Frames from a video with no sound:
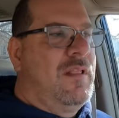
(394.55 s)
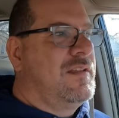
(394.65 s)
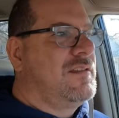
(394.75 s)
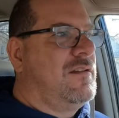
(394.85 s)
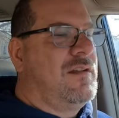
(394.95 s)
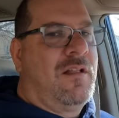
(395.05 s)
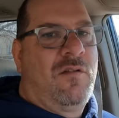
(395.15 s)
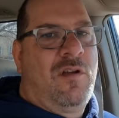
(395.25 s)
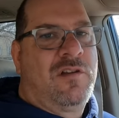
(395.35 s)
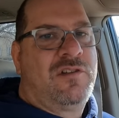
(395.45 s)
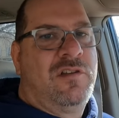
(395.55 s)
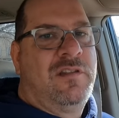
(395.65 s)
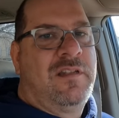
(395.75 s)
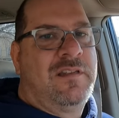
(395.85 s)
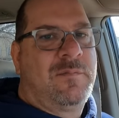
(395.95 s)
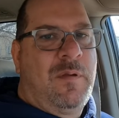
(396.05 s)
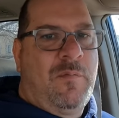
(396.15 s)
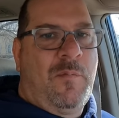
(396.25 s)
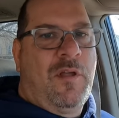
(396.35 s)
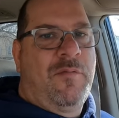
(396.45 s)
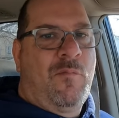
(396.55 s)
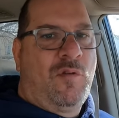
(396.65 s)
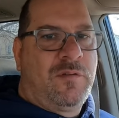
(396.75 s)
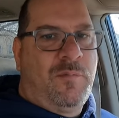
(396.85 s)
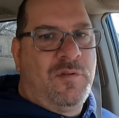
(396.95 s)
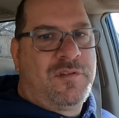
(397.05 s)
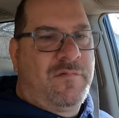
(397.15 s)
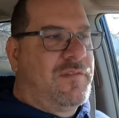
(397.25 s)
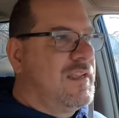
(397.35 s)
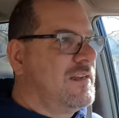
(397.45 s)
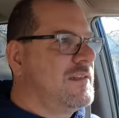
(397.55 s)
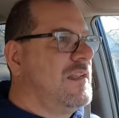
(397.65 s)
We listed on dollar auction, then some people bought multiples of things,